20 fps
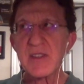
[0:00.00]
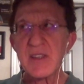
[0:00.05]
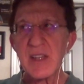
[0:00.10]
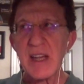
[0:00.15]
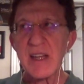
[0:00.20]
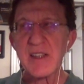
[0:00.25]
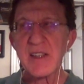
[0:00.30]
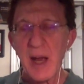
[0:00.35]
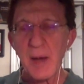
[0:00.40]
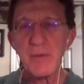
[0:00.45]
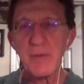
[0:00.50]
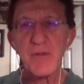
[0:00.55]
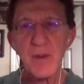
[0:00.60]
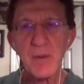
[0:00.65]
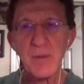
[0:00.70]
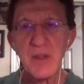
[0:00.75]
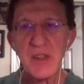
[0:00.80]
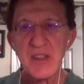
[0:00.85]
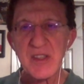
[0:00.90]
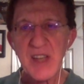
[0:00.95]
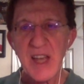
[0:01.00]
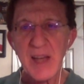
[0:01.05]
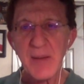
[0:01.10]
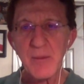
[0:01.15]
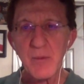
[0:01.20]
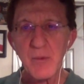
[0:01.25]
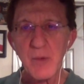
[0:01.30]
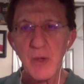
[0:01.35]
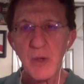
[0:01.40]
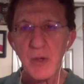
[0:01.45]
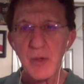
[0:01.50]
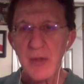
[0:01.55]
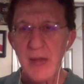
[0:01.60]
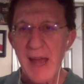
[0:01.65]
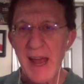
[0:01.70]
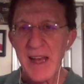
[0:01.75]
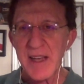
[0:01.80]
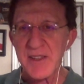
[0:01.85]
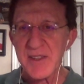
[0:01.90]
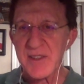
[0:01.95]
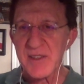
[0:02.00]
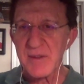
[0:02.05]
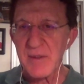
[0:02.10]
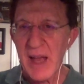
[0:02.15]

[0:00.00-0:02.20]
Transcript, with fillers: comes from the same root as